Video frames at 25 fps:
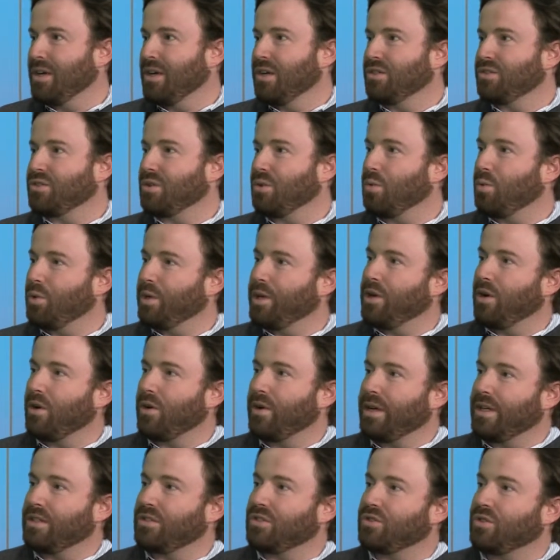So we are
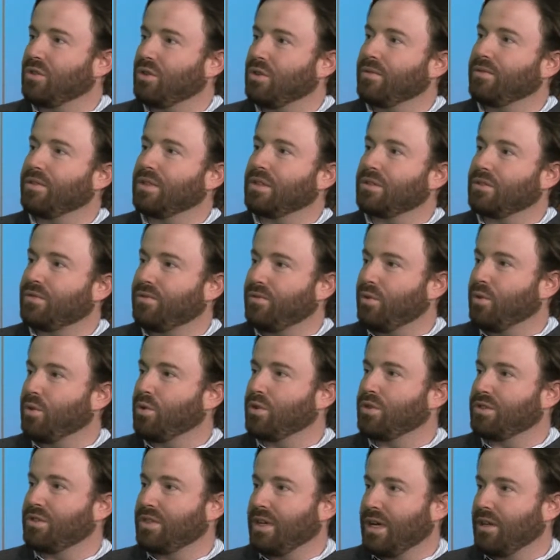a service
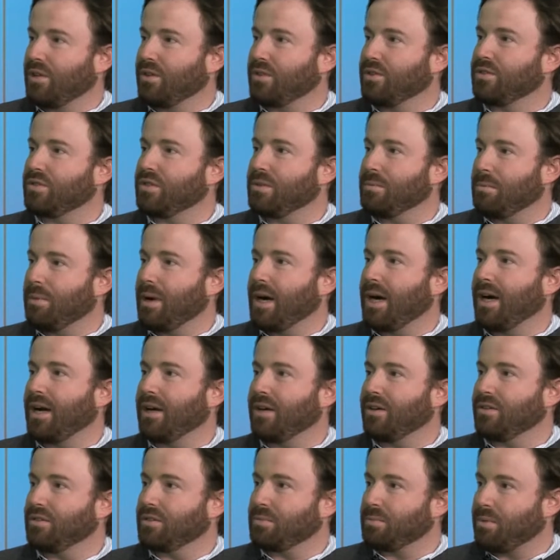for sellers and
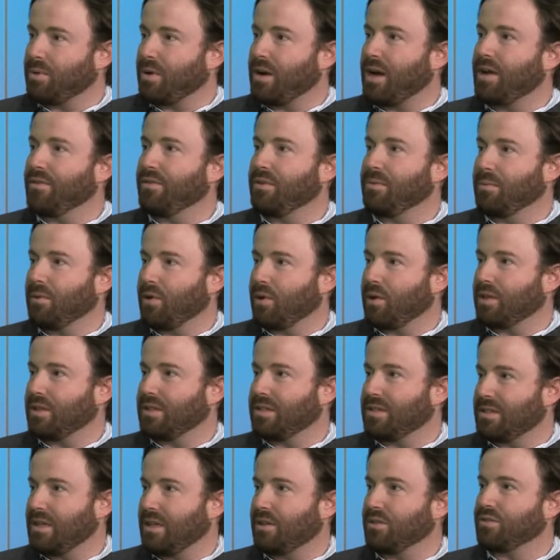buyers, private
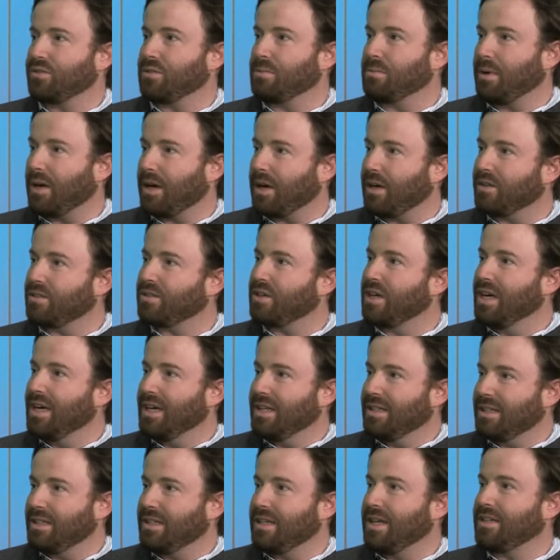market sellers and buyers,
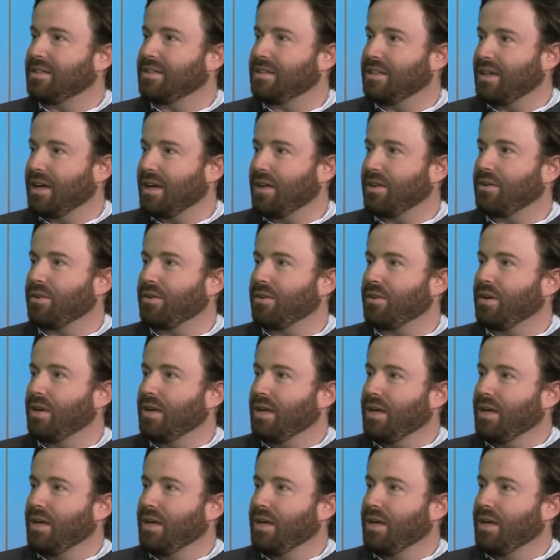to get together